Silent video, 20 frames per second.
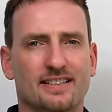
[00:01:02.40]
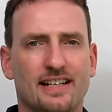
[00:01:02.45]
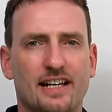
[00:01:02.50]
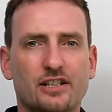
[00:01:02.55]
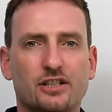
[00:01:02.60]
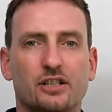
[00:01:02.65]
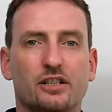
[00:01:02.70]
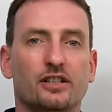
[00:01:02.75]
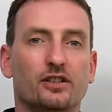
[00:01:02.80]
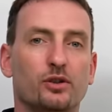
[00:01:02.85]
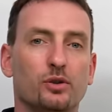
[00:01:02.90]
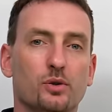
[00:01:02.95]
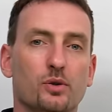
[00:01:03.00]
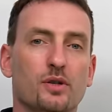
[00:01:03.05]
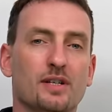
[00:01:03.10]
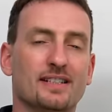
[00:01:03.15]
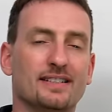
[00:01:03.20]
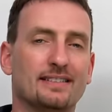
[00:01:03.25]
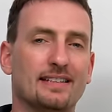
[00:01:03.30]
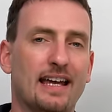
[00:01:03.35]
essentially do
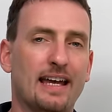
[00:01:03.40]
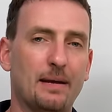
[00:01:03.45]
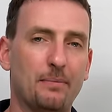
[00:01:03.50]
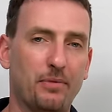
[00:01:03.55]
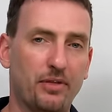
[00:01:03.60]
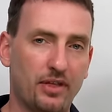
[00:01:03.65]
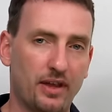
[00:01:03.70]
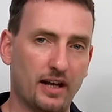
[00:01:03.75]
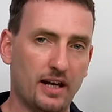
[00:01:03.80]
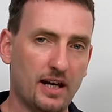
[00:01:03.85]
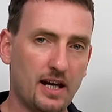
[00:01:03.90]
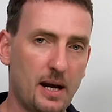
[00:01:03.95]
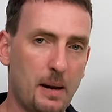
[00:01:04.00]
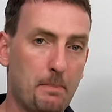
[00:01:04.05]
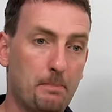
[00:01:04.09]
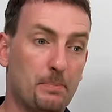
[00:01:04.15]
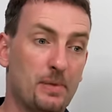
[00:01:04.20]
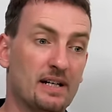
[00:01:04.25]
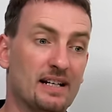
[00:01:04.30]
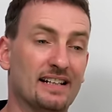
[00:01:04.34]
the same thing,
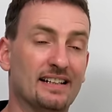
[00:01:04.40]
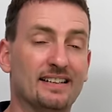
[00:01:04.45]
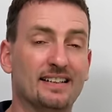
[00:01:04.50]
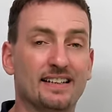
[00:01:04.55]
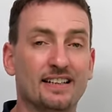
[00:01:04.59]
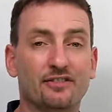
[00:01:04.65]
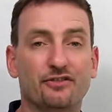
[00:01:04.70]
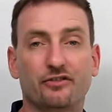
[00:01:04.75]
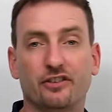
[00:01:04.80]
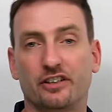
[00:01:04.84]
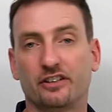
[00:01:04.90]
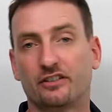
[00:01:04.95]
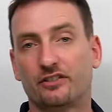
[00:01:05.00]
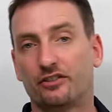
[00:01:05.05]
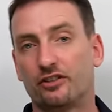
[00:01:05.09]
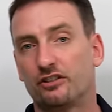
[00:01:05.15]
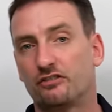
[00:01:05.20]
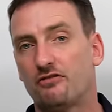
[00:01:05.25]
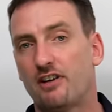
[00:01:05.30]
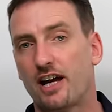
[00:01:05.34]
but in
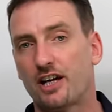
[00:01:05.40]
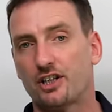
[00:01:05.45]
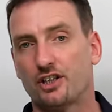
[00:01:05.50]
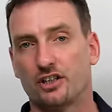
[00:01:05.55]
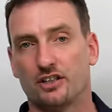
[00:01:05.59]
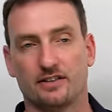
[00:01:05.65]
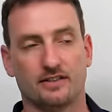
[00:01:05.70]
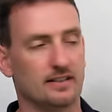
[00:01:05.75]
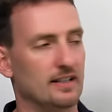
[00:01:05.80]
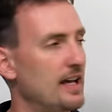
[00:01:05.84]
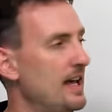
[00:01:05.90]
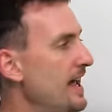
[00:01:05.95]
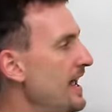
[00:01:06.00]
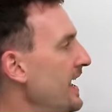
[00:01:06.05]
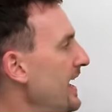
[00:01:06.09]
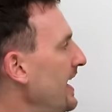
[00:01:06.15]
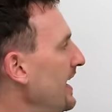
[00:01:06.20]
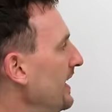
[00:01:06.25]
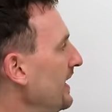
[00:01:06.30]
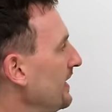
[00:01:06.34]
different directions.
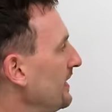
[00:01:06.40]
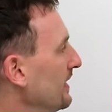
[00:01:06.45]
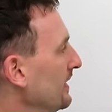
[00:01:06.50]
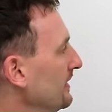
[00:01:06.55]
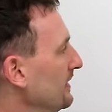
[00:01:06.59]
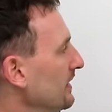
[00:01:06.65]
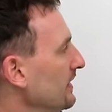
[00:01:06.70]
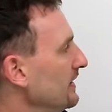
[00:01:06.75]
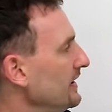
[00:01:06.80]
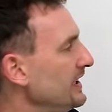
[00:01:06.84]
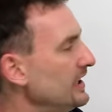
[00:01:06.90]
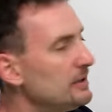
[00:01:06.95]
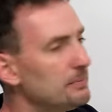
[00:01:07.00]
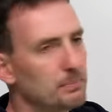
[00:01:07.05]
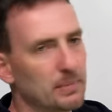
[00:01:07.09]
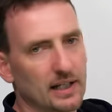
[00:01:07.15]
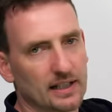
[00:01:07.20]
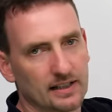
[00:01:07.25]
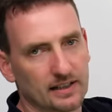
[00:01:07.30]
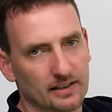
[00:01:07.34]
The
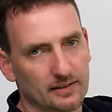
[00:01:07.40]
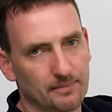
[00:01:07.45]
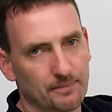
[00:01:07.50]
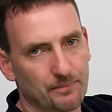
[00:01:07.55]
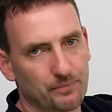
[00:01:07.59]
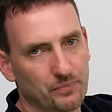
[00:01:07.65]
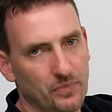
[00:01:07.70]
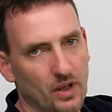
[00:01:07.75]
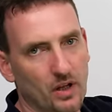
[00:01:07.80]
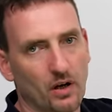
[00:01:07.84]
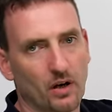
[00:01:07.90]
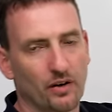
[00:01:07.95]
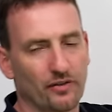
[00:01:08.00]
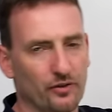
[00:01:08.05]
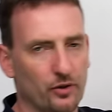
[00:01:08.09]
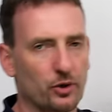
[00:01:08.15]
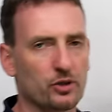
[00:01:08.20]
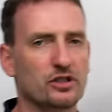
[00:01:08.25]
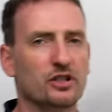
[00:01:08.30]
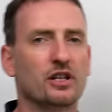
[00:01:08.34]
delete button,
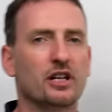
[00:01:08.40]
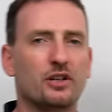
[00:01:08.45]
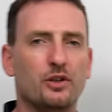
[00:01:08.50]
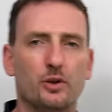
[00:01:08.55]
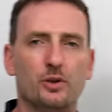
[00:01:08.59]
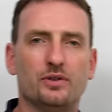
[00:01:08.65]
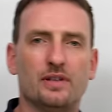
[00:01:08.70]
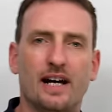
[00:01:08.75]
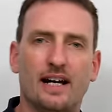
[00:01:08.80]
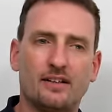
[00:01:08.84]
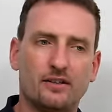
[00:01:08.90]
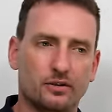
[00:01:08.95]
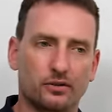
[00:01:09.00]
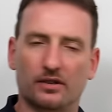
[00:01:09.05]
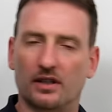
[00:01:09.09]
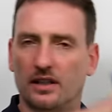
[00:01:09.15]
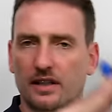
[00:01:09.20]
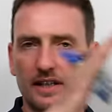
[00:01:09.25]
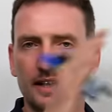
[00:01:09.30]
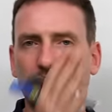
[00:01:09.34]
of course, you can use that to
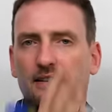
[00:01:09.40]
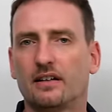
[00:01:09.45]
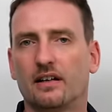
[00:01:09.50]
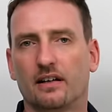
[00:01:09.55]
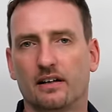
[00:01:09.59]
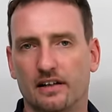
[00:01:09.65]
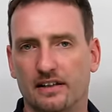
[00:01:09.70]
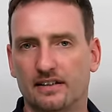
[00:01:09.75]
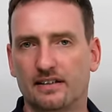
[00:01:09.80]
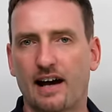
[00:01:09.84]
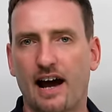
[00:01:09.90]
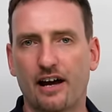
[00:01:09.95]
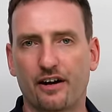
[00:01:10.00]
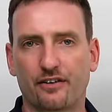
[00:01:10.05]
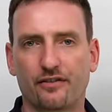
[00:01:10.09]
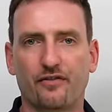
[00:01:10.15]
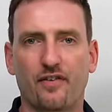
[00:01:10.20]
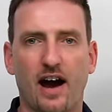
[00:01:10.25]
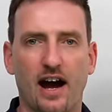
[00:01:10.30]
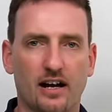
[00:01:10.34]
delete
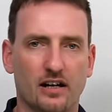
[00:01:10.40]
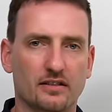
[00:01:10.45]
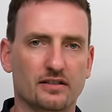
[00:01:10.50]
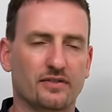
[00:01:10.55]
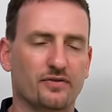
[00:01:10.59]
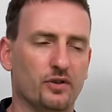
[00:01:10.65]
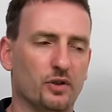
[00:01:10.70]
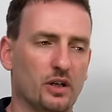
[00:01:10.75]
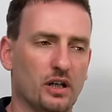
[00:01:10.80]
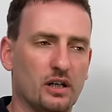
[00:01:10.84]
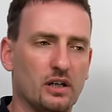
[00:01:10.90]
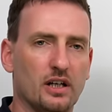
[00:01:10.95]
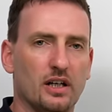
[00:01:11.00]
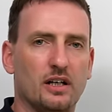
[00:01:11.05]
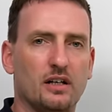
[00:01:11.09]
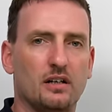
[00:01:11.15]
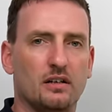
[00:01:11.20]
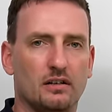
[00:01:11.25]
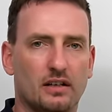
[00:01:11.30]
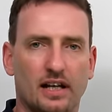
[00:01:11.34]
entire files. If you
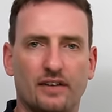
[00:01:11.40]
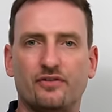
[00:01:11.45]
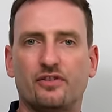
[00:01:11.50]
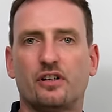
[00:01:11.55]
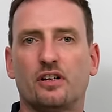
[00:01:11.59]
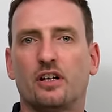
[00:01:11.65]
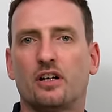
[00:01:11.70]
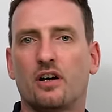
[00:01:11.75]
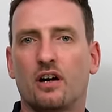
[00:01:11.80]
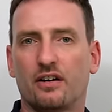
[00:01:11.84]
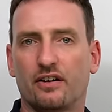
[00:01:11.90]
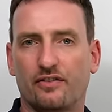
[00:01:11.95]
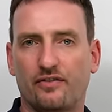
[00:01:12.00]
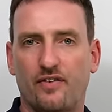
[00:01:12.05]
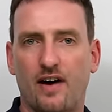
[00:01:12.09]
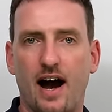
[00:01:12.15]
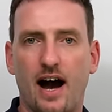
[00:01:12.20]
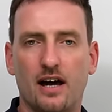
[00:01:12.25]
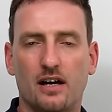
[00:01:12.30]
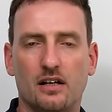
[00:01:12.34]
click left click on a
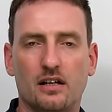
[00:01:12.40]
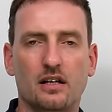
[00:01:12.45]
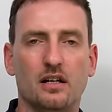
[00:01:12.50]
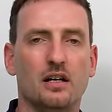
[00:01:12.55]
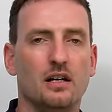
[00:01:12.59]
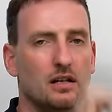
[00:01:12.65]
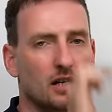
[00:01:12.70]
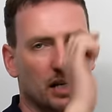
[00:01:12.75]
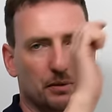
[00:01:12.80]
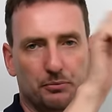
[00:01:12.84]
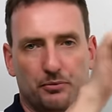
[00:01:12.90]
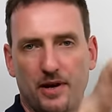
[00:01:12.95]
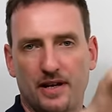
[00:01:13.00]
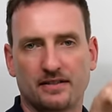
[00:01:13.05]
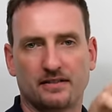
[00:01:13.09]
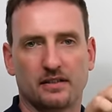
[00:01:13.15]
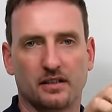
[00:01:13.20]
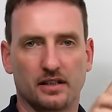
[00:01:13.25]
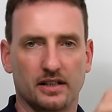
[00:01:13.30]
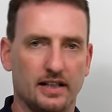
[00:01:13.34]
file and
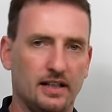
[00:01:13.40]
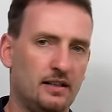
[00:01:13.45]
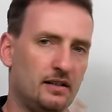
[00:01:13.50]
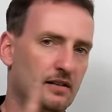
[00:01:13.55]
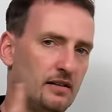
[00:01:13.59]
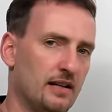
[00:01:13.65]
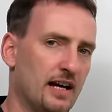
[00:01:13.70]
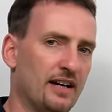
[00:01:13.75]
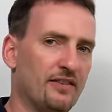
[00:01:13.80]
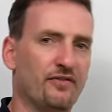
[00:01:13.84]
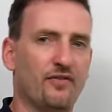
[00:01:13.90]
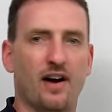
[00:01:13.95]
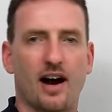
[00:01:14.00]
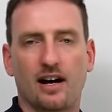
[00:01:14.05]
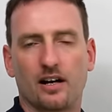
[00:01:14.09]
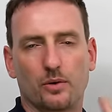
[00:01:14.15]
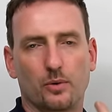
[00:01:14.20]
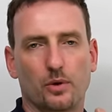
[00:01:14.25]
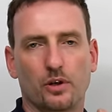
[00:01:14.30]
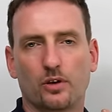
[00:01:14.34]
press delete, that
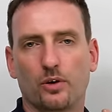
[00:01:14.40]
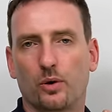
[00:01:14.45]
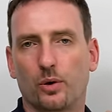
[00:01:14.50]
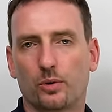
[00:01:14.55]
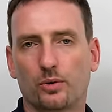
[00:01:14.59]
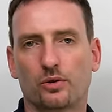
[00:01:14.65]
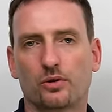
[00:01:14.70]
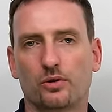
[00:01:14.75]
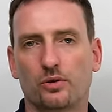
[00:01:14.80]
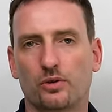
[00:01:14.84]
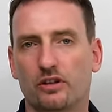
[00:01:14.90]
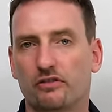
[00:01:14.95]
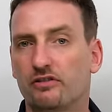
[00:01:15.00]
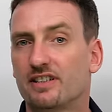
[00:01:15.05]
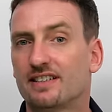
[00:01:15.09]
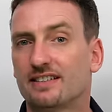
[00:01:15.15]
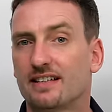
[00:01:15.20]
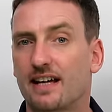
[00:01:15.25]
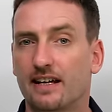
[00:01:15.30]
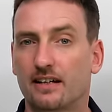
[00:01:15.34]
file will go to the
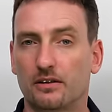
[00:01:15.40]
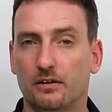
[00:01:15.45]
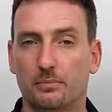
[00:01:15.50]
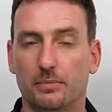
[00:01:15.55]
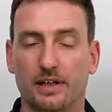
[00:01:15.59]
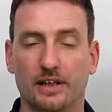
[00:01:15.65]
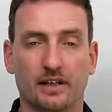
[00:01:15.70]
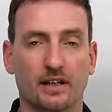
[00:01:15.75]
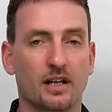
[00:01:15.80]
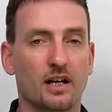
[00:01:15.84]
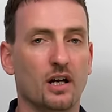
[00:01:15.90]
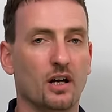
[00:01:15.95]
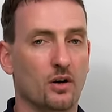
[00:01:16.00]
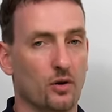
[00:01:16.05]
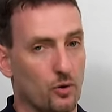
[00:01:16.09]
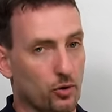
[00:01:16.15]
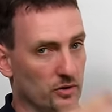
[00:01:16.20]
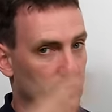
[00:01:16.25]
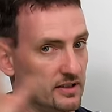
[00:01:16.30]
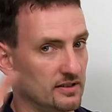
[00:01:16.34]
recycle bin
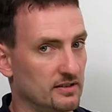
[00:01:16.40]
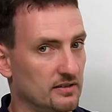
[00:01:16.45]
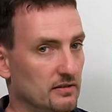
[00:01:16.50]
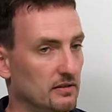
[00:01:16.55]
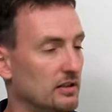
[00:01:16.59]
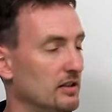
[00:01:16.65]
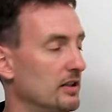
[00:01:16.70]
or just